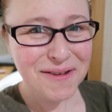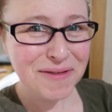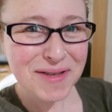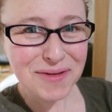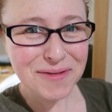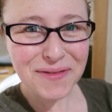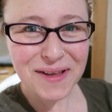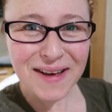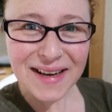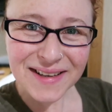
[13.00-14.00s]
for a tour of
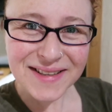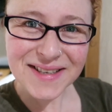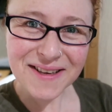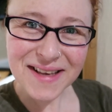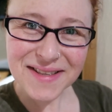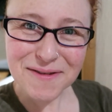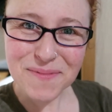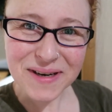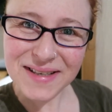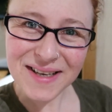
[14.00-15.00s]
the island, so that's
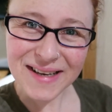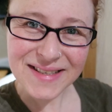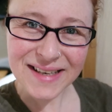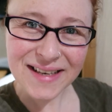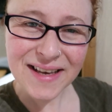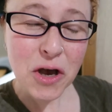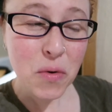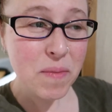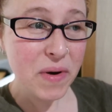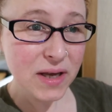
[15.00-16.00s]
super exciting.
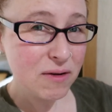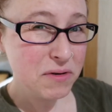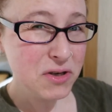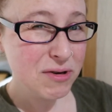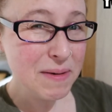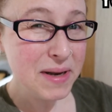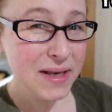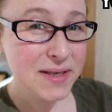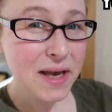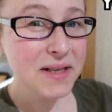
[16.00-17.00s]
We might go on a tram
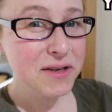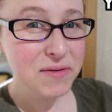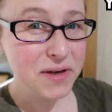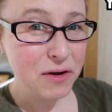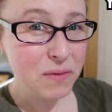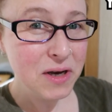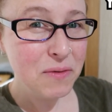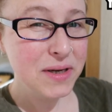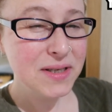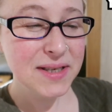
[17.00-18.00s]
later, I don't know.
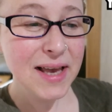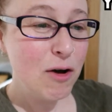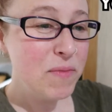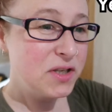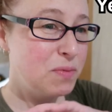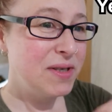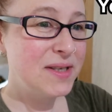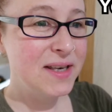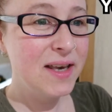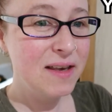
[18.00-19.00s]
We're going to see how much we
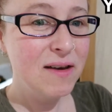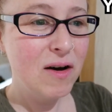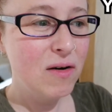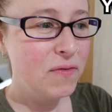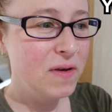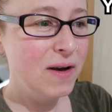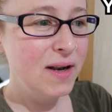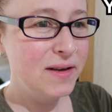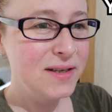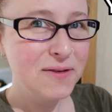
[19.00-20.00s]
see of the
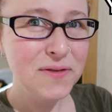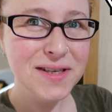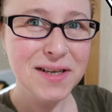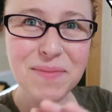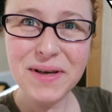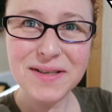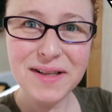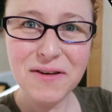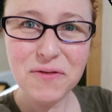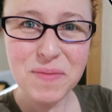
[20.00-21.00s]
island, and if there's any bits
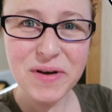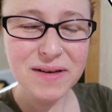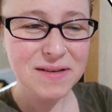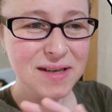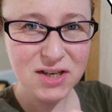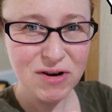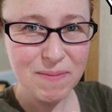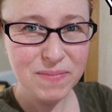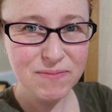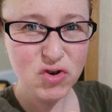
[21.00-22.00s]
left we might take a
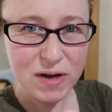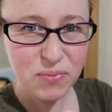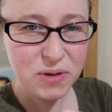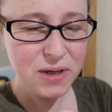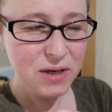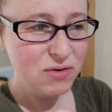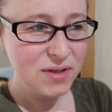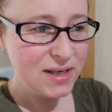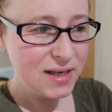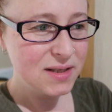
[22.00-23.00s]
tram trip to
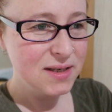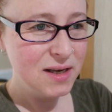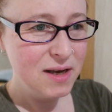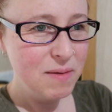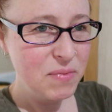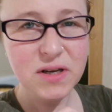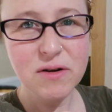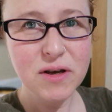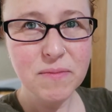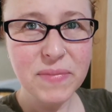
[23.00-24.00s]
see it, but I
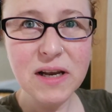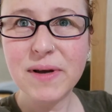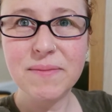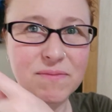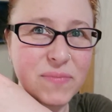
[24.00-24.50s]
don't know. Anyway,